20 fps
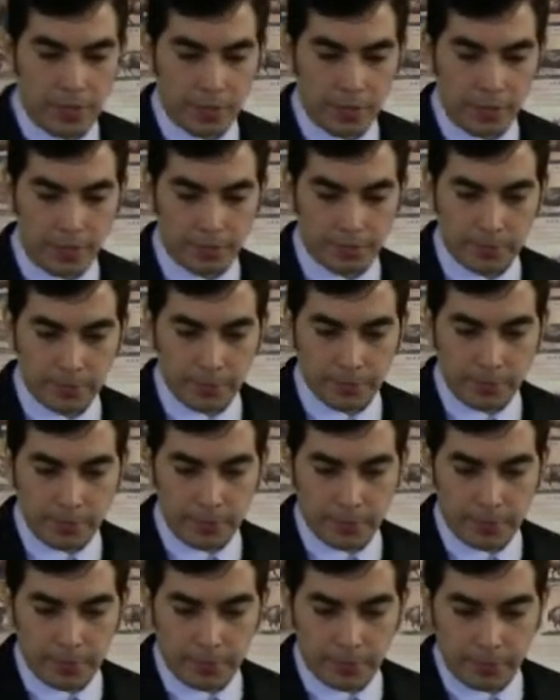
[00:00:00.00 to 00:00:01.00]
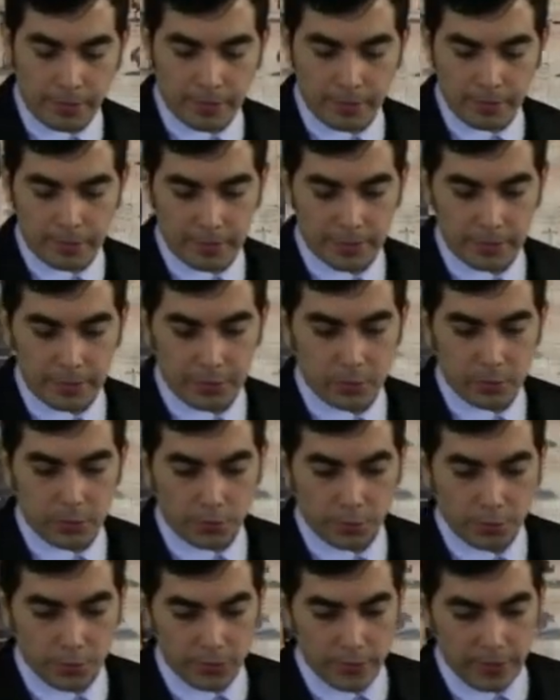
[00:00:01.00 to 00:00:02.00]
adopted by Miller and his
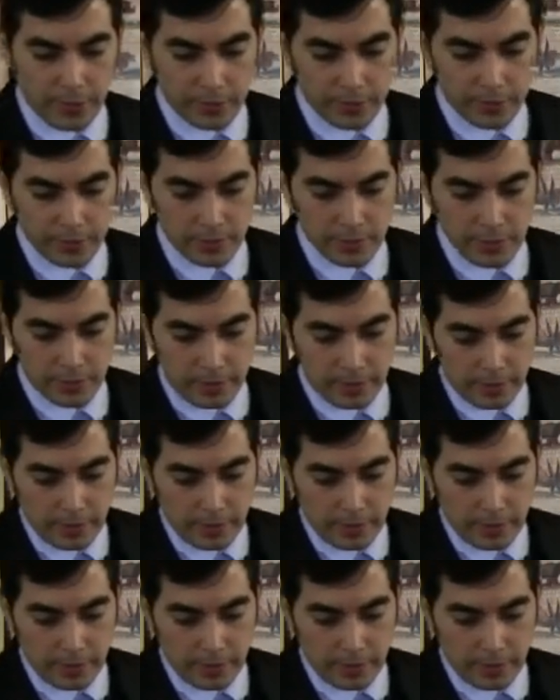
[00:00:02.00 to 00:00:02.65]
associates,